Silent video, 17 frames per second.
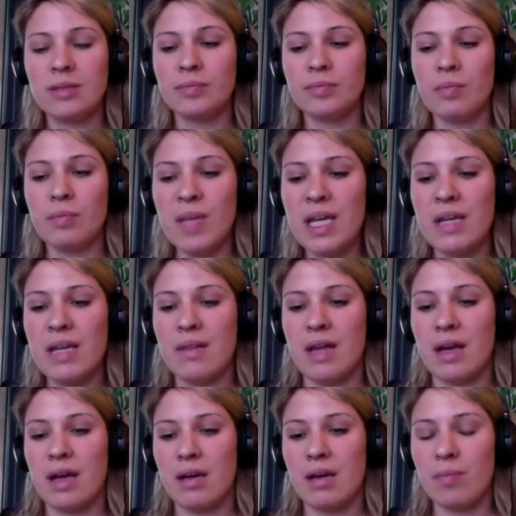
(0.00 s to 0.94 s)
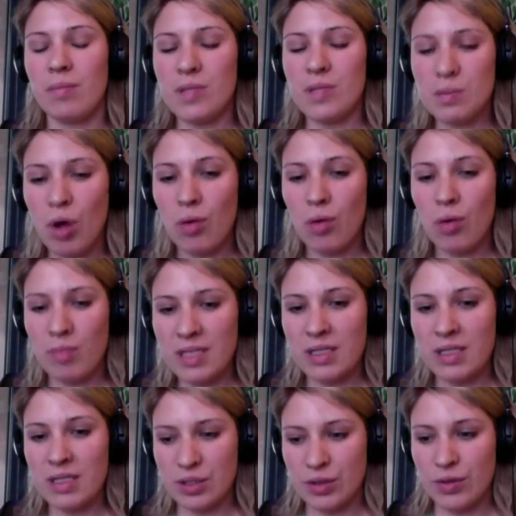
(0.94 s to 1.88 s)
mean that small
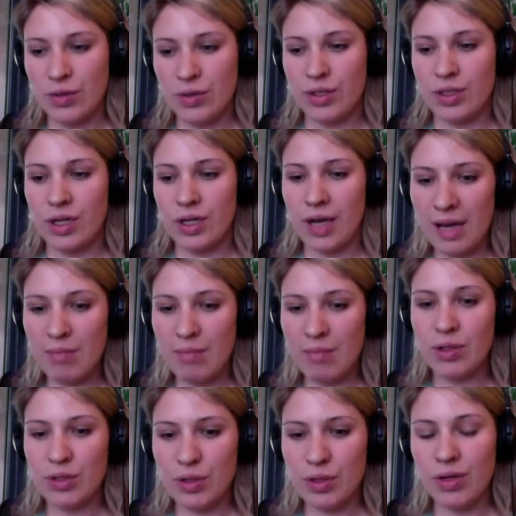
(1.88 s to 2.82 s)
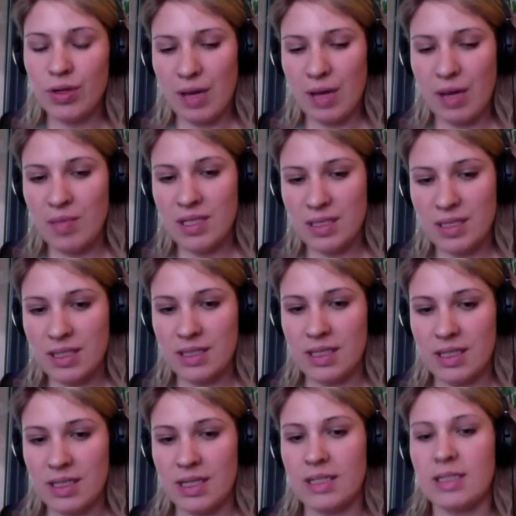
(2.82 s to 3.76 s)
business owners are able to create
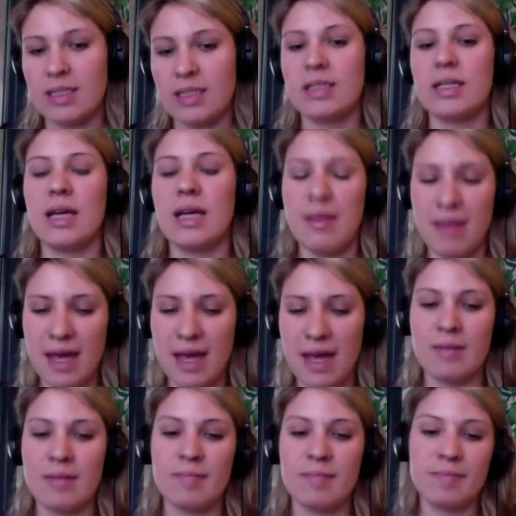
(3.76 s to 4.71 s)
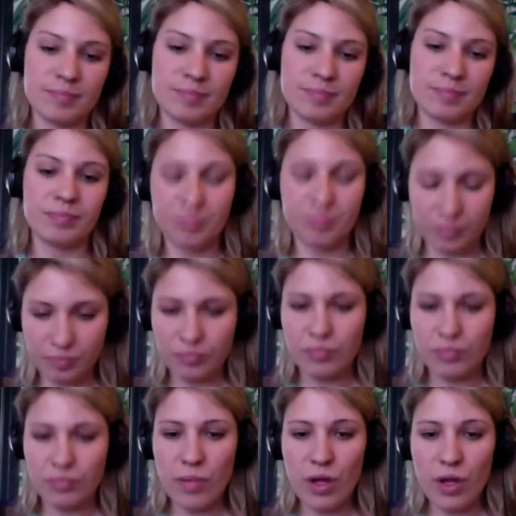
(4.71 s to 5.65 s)
businesses and then
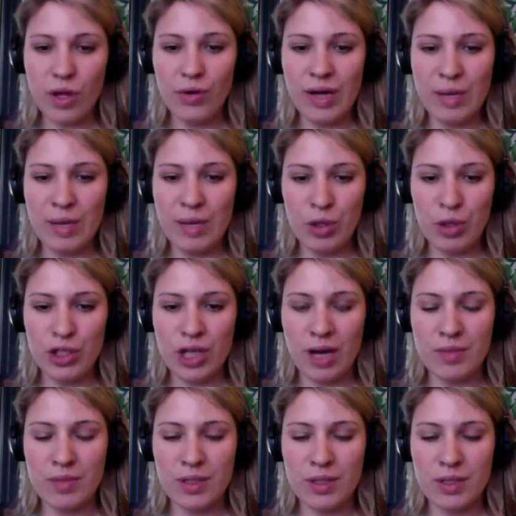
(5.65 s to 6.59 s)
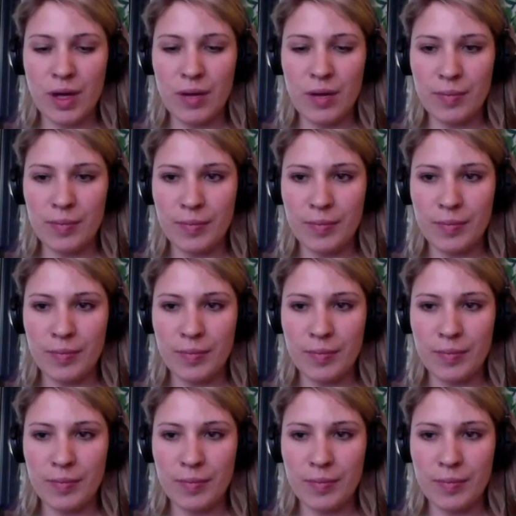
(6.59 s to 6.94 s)
create more jobs as well.